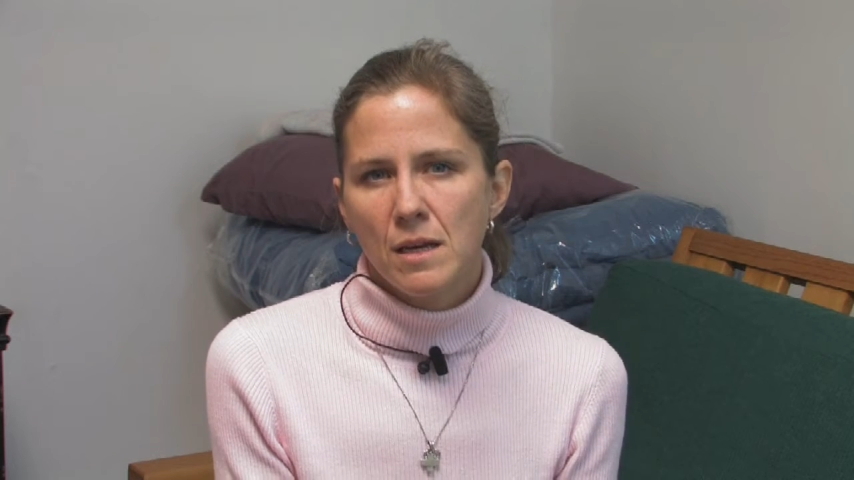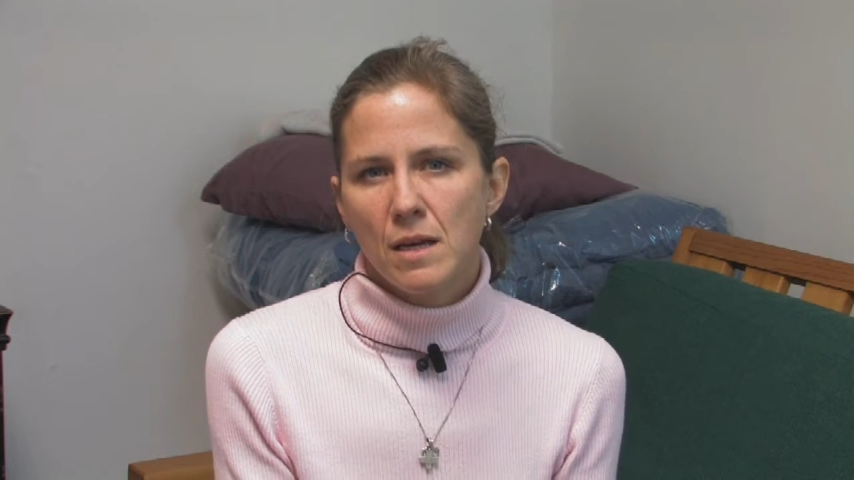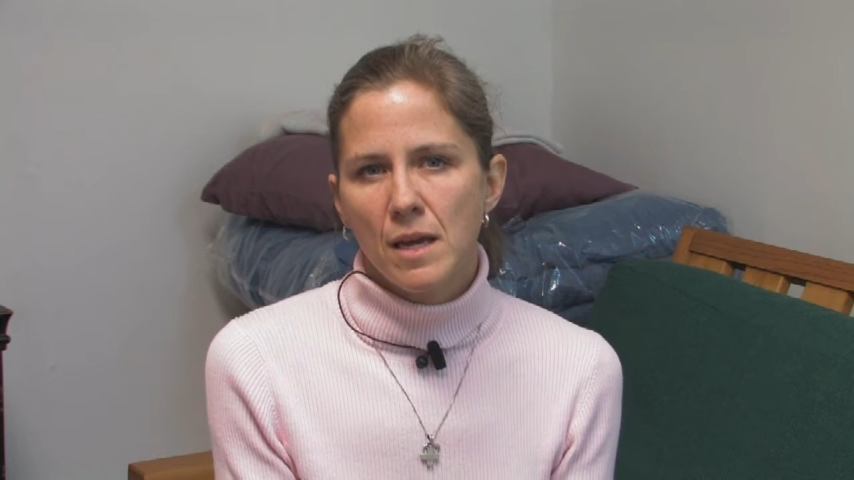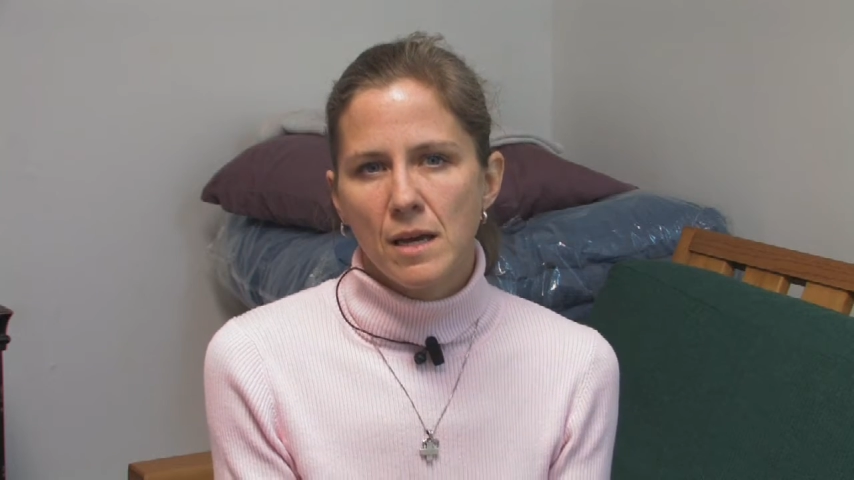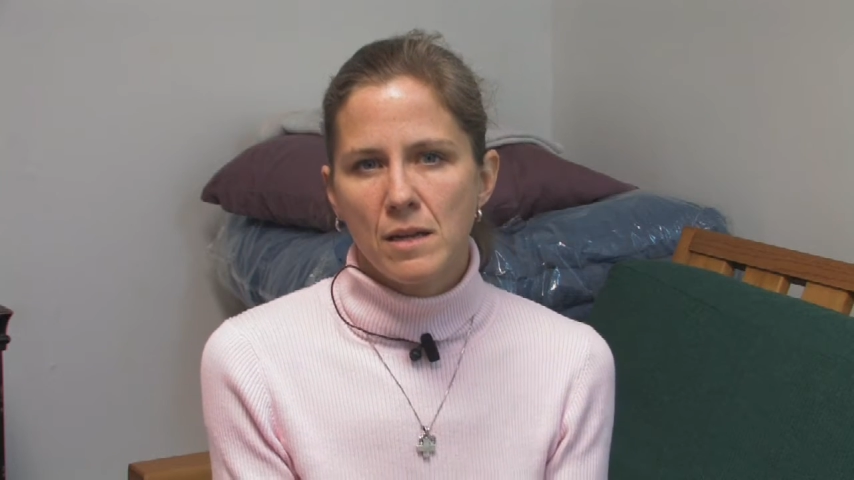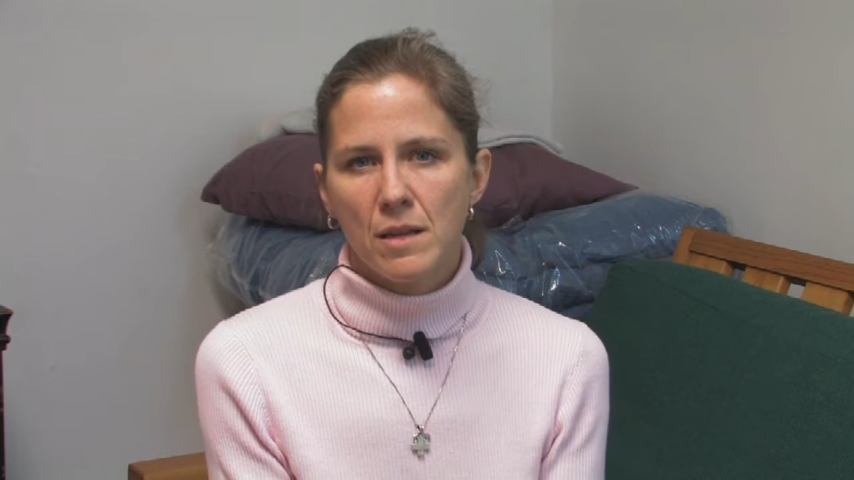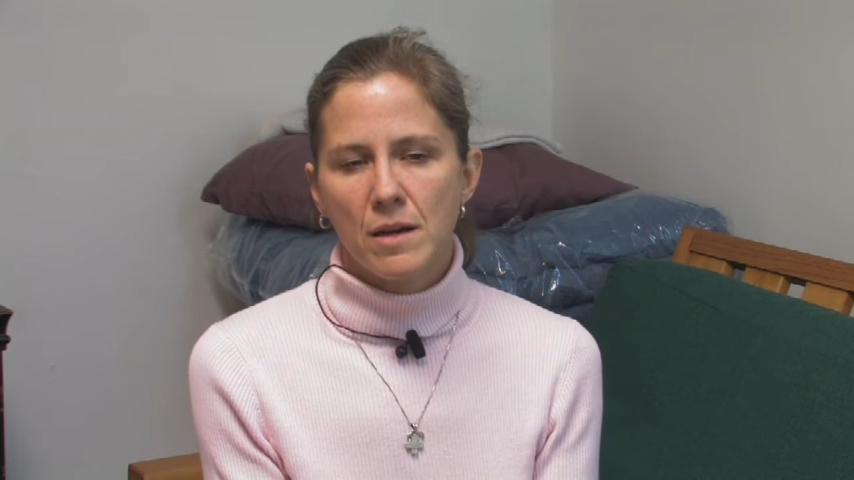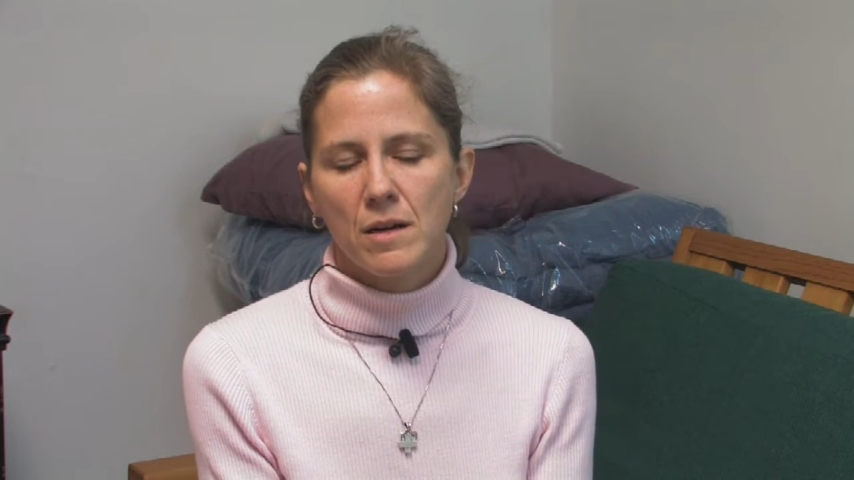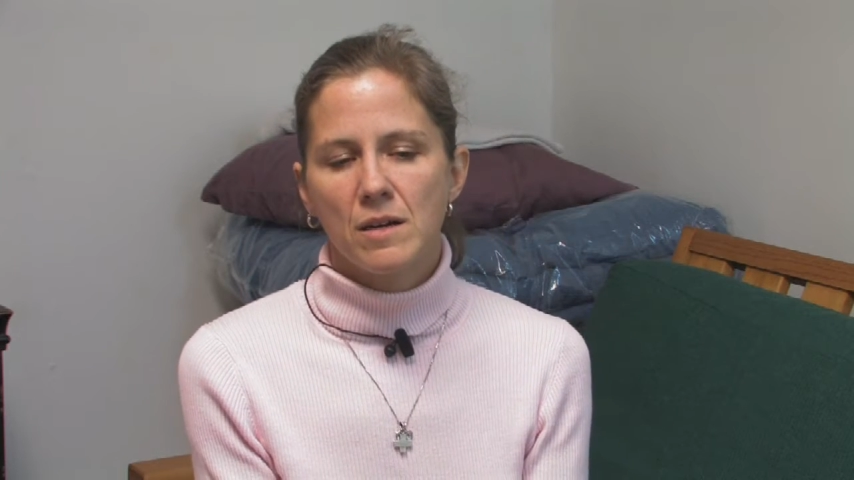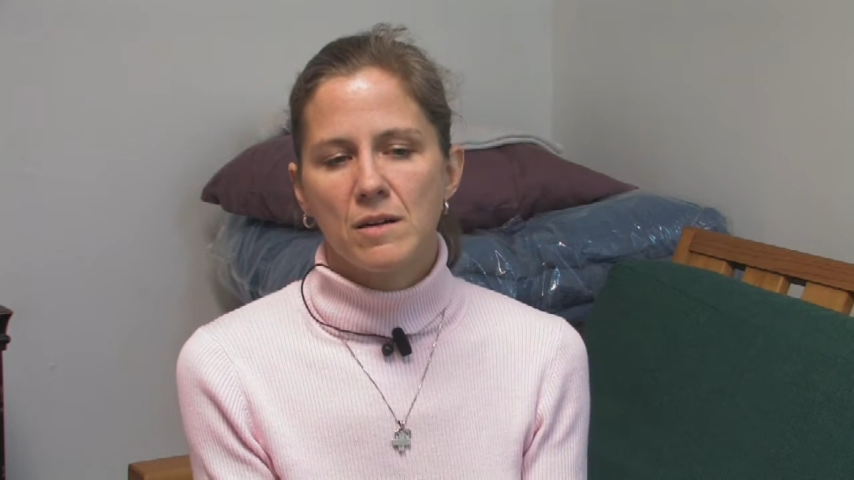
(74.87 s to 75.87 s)
Again,
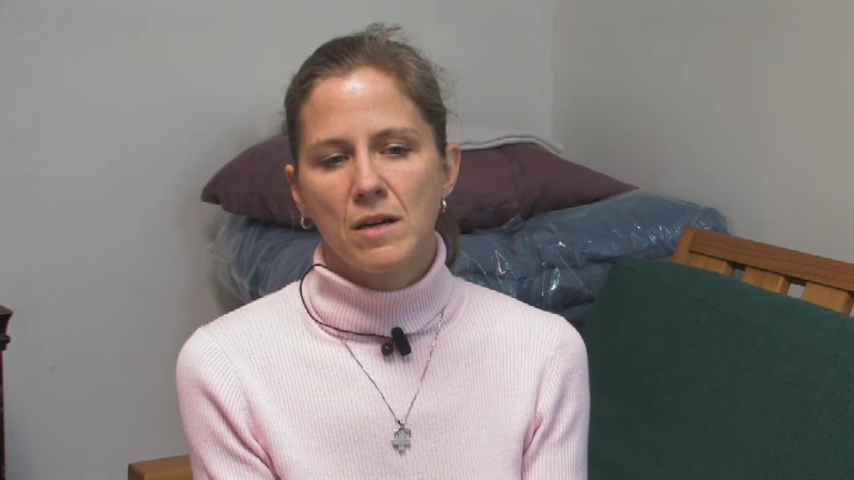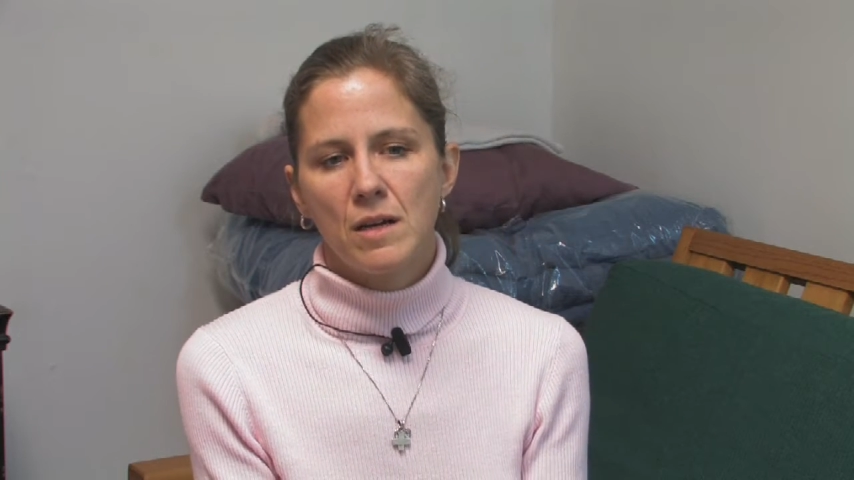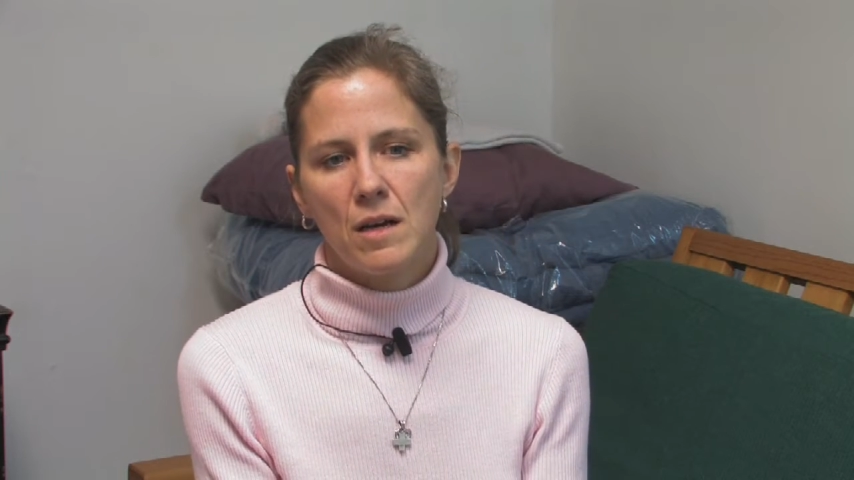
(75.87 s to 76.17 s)
they're,